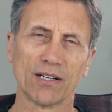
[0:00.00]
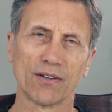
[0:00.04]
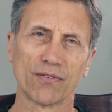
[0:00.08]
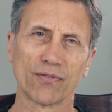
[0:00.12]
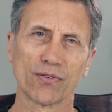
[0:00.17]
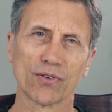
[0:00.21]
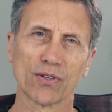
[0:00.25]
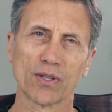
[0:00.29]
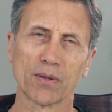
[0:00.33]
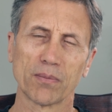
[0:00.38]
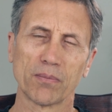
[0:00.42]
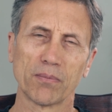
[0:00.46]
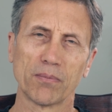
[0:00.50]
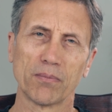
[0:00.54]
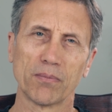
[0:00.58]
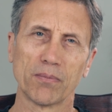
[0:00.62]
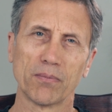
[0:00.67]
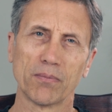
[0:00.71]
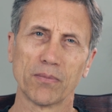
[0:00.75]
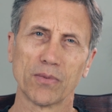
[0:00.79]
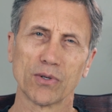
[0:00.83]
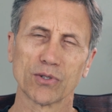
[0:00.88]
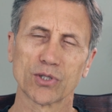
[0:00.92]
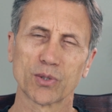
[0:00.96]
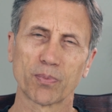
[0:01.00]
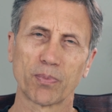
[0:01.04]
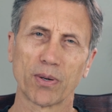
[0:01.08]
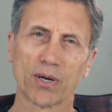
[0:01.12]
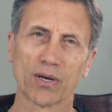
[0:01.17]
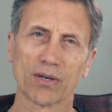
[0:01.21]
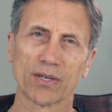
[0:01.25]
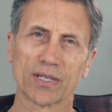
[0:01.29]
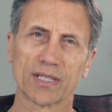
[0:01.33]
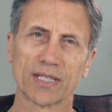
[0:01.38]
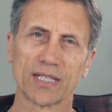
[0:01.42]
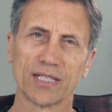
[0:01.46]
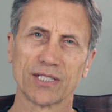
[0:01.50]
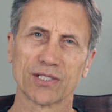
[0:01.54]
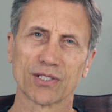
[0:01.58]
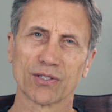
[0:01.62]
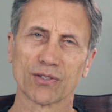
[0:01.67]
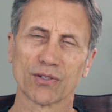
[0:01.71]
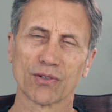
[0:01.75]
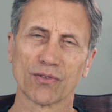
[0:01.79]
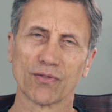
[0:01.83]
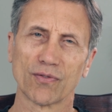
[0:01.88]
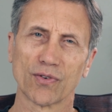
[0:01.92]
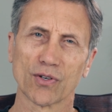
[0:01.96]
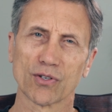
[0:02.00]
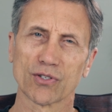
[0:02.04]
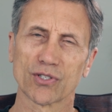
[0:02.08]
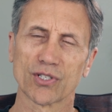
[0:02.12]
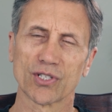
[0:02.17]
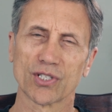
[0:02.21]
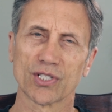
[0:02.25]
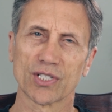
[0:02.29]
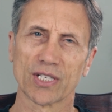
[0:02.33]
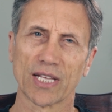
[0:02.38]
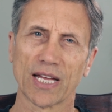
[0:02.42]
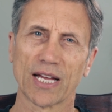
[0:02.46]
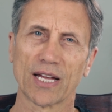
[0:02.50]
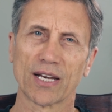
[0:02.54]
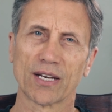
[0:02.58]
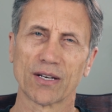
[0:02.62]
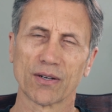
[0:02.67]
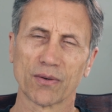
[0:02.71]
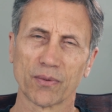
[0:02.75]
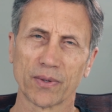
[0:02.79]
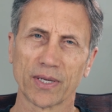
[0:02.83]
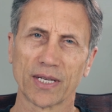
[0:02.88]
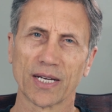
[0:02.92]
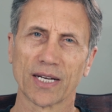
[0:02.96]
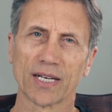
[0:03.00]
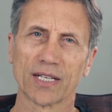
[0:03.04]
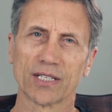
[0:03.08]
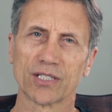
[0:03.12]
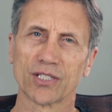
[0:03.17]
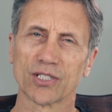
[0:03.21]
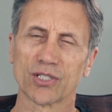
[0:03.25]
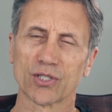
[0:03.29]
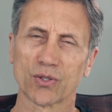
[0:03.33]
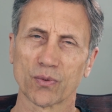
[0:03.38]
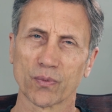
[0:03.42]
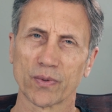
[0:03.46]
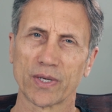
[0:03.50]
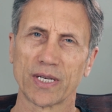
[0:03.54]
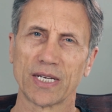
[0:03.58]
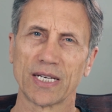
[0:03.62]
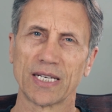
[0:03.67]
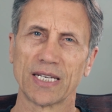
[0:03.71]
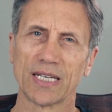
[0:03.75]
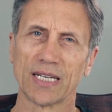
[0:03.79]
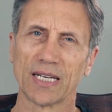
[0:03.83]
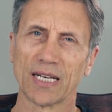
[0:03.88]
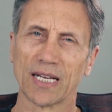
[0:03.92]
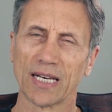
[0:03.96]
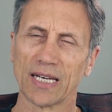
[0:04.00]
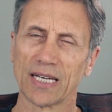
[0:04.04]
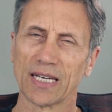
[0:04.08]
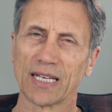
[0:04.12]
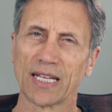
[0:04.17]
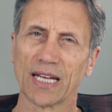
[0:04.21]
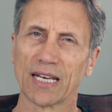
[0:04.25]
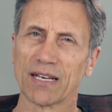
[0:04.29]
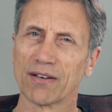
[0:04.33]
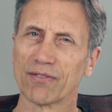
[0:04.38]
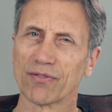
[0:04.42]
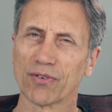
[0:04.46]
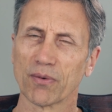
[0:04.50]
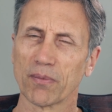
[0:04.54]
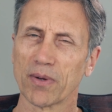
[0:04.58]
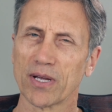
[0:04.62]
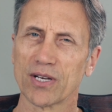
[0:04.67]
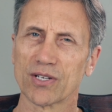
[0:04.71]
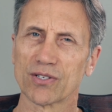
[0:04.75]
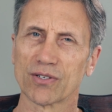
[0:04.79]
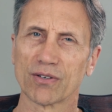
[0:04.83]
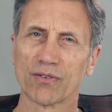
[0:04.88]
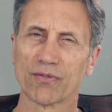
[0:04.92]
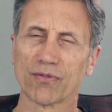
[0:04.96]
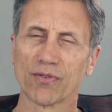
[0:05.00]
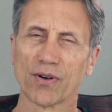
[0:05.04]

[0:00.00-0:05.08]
for the most part, these are verses that we kind of just read and get information